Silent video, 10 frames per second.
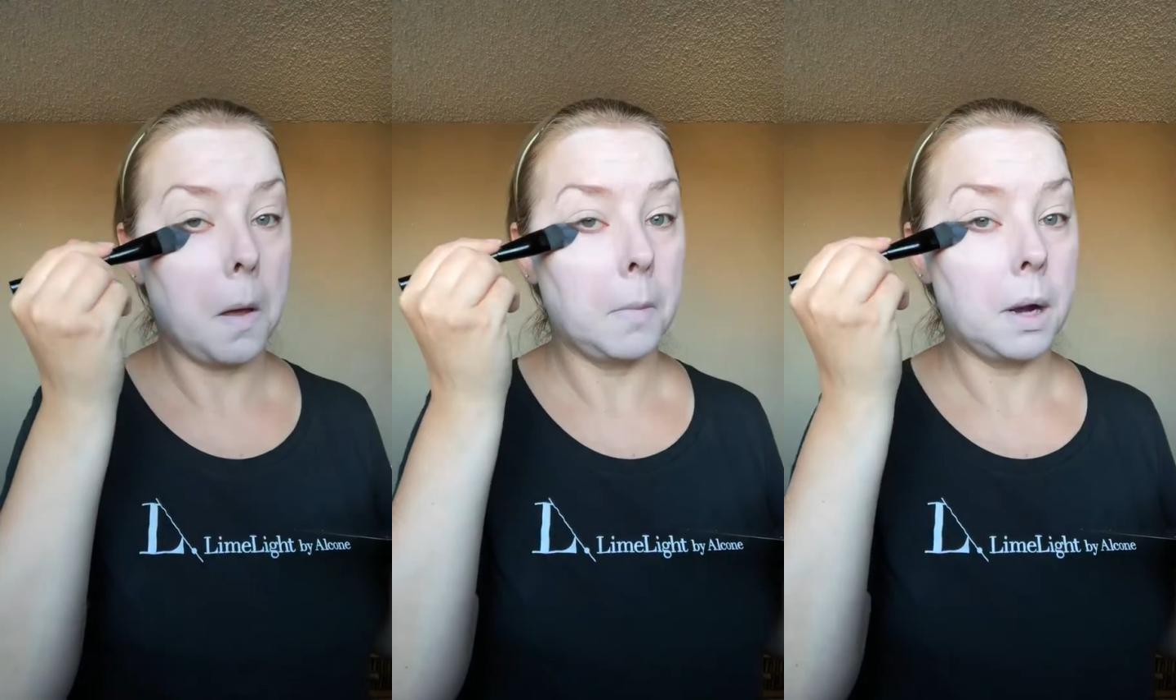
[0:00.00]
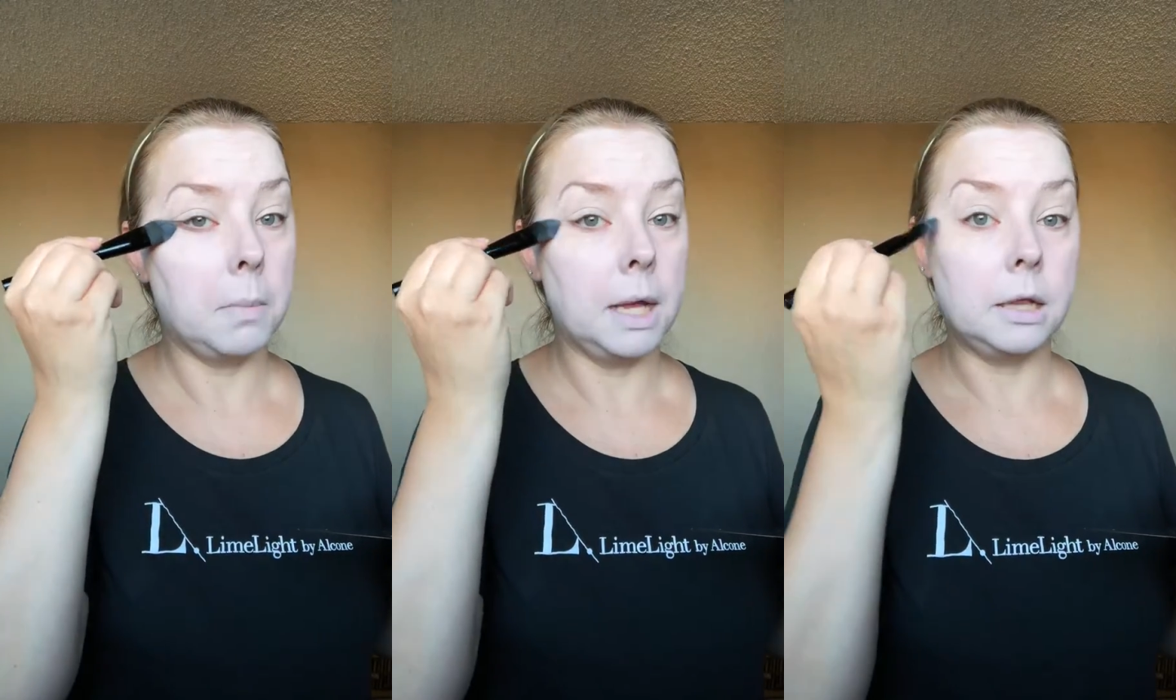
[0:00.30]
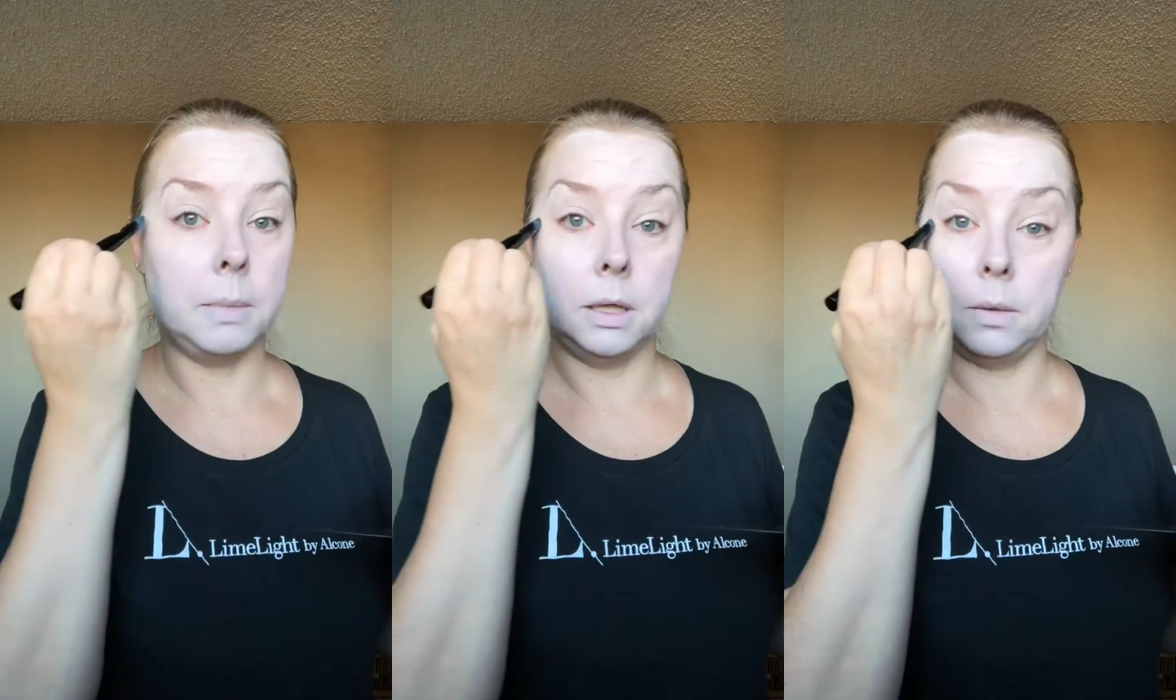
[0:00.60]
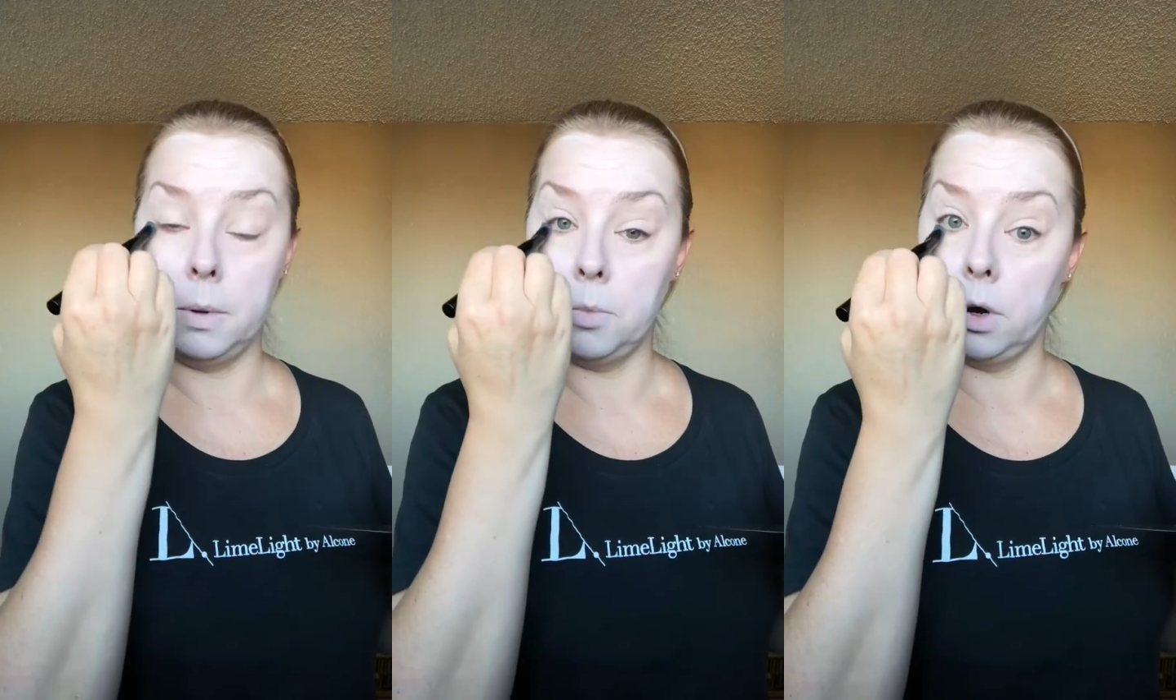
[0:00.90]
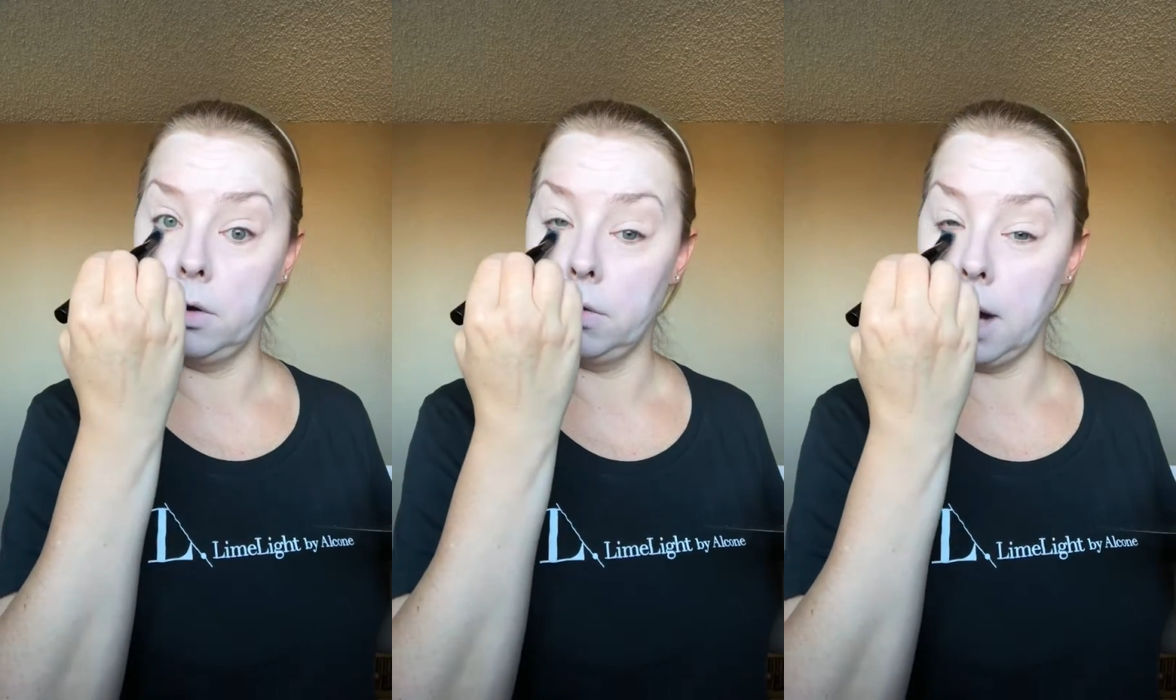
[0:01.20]
I'm going to make them a little bit more
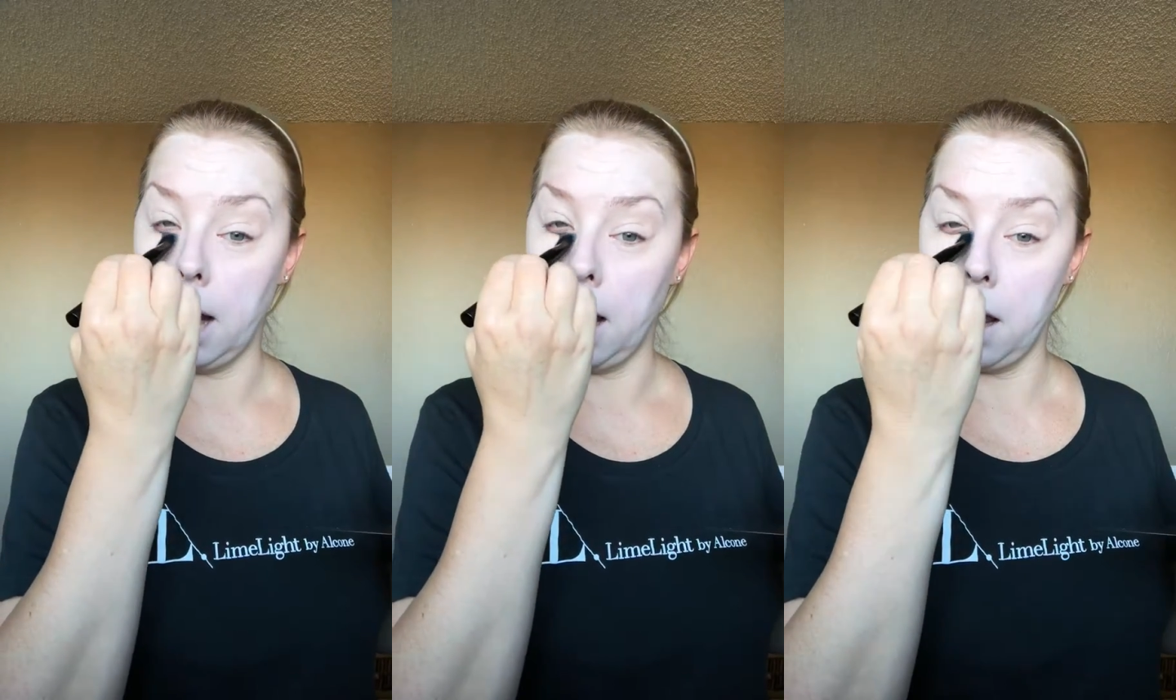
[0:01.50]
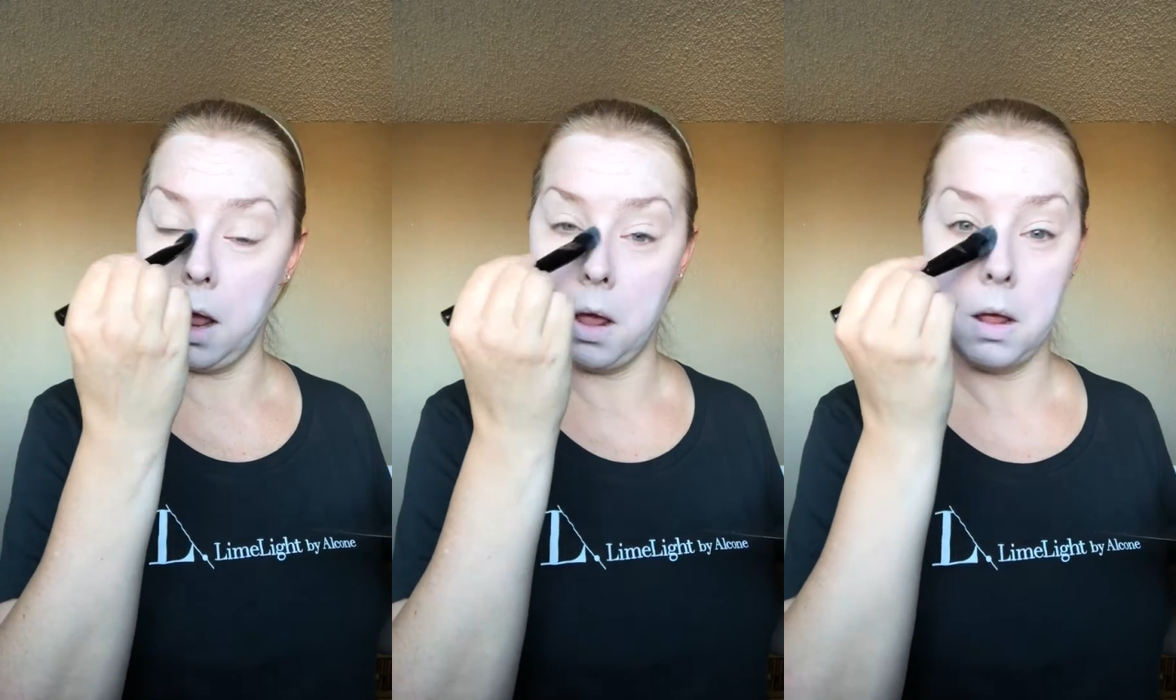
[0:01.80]
gray.